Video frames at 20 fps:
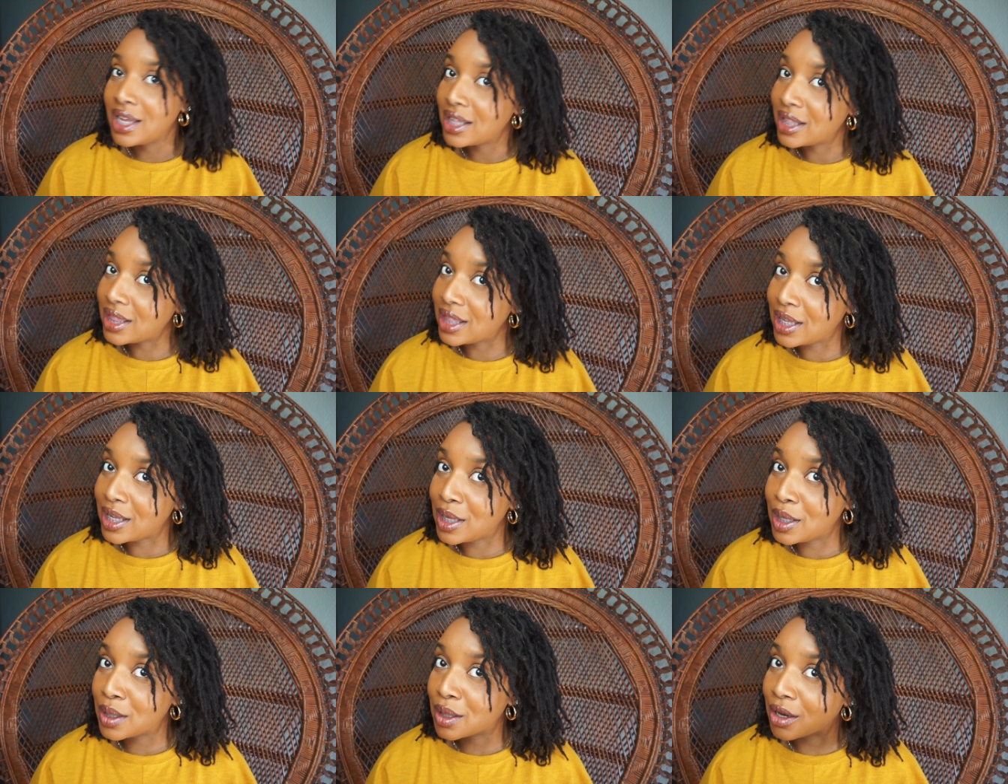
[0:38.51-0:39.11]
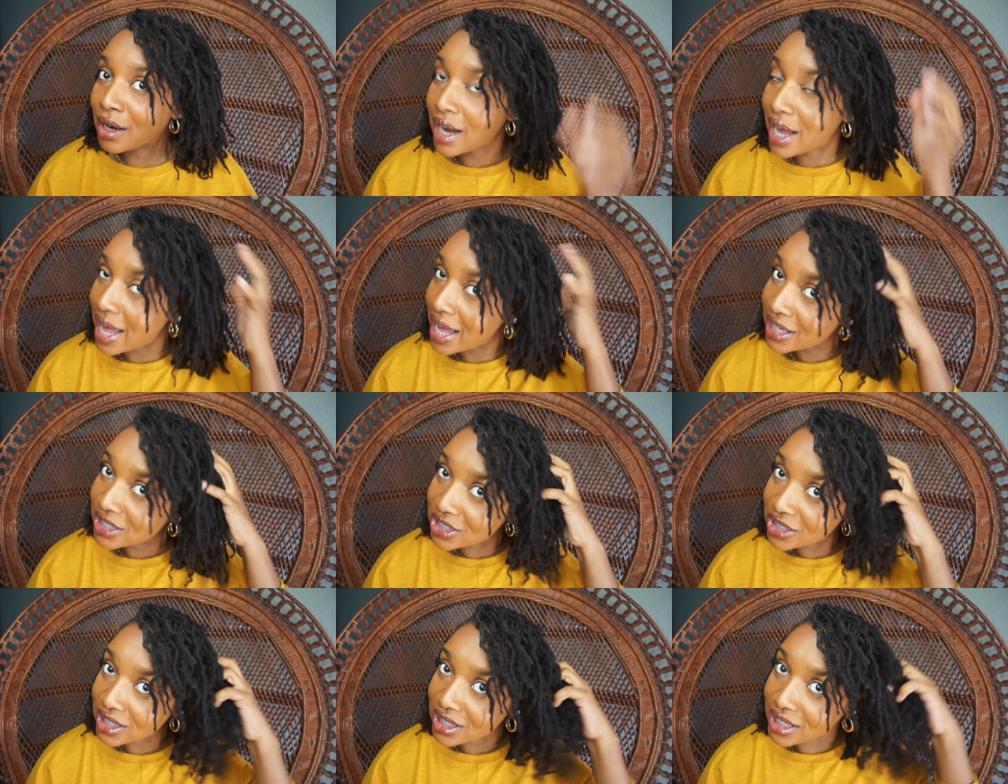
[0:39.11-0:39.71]
These are
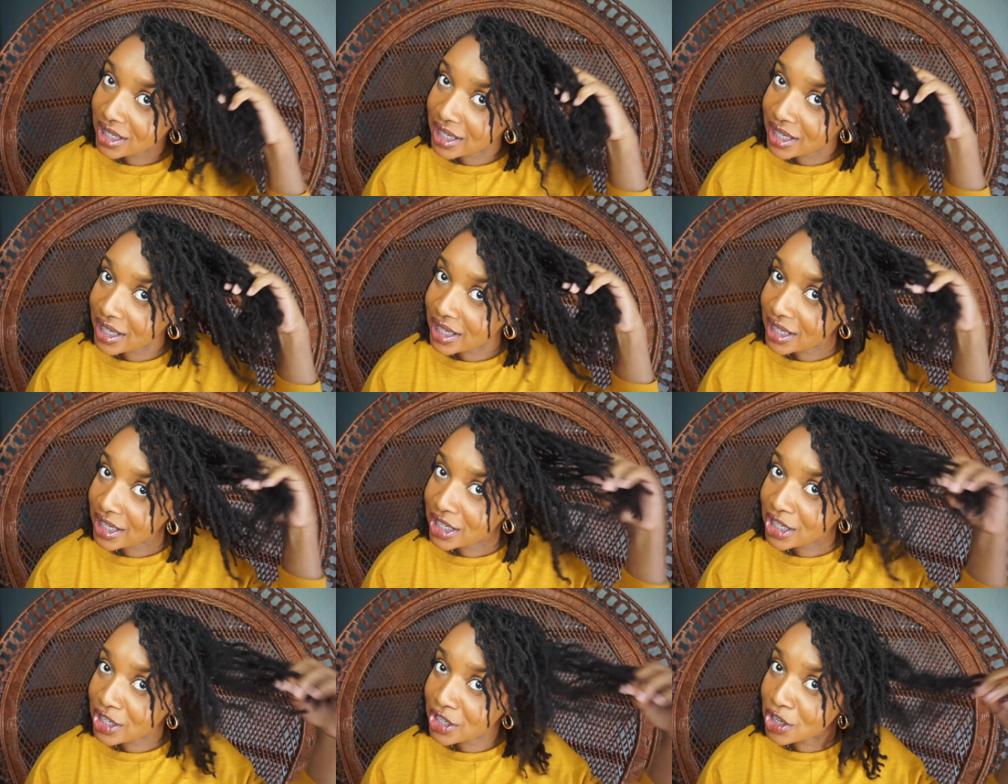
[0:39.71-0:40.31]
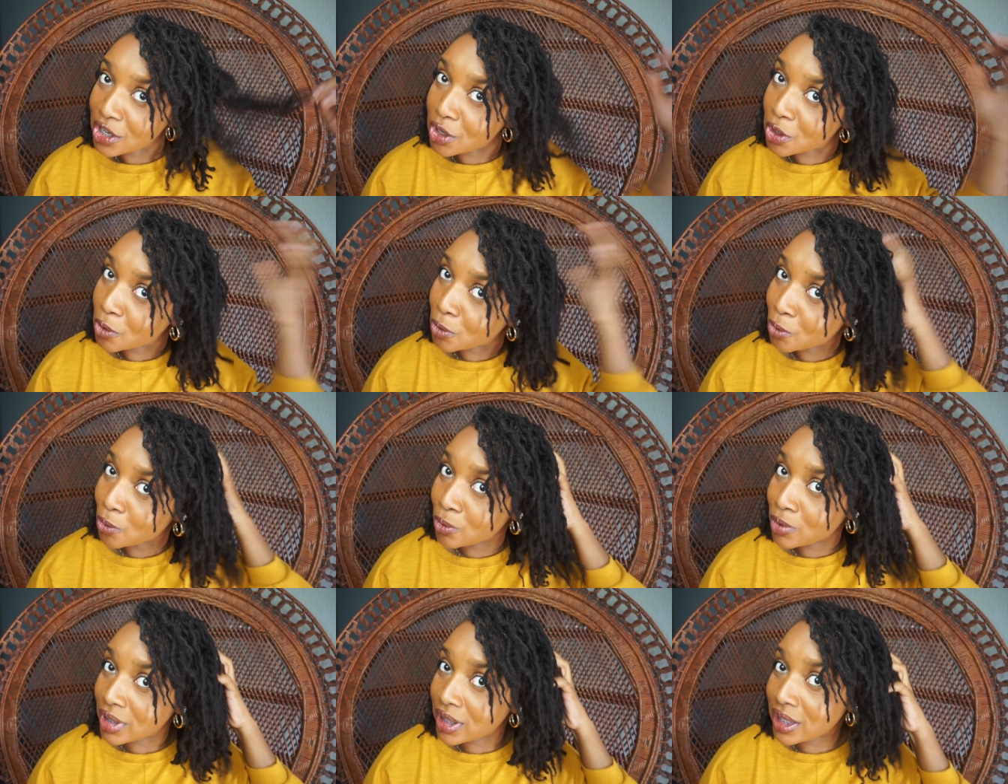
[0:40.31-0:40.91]
actually, you know,
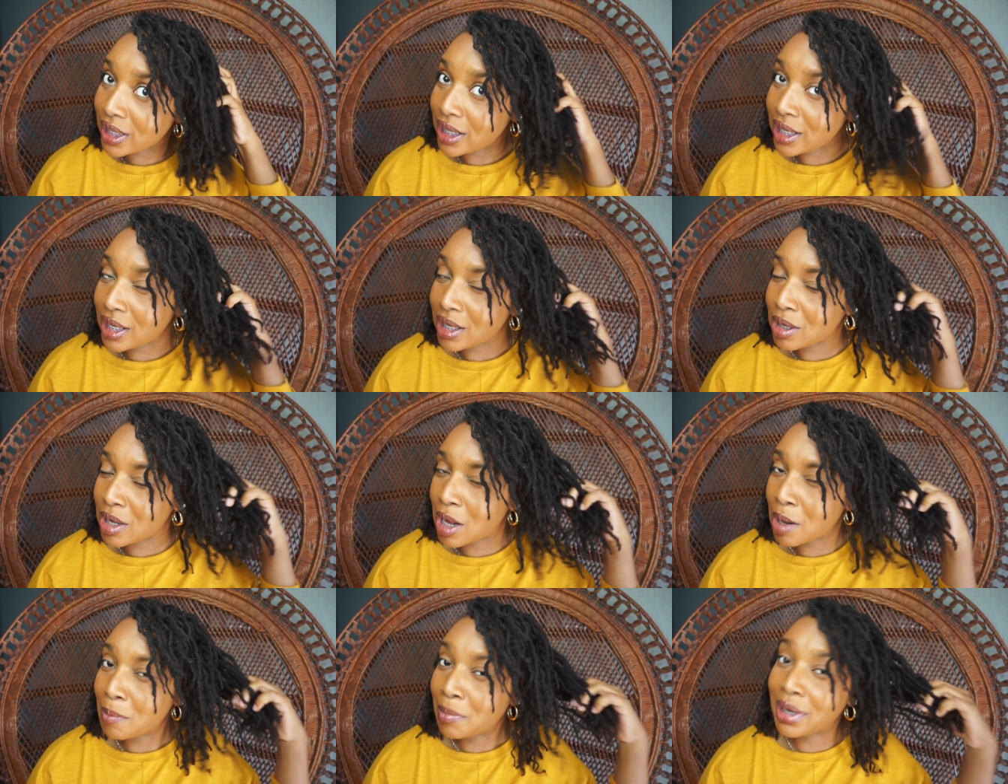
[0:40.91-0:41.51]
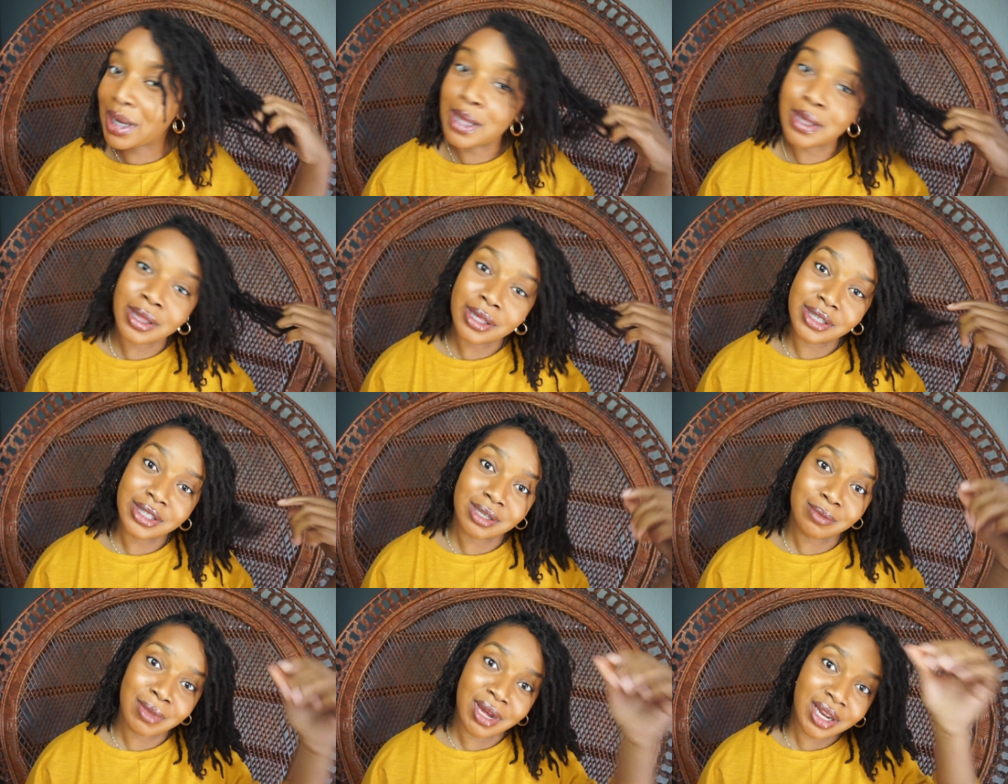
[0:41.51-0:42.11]
really a blessing
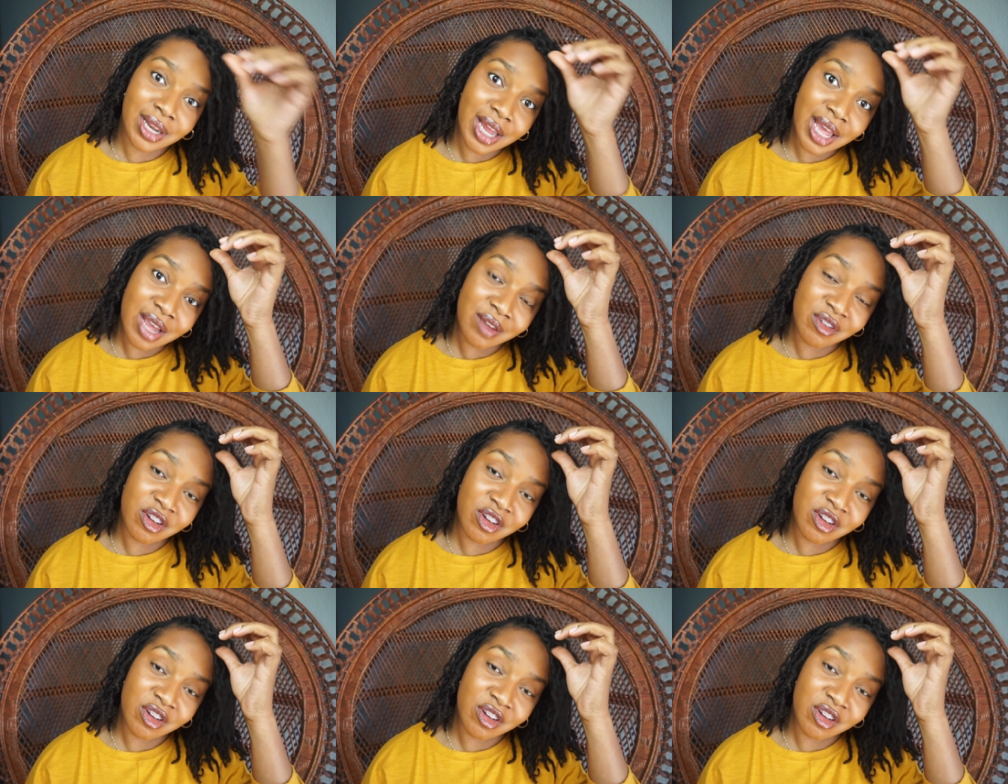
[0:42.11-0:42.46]
to my life.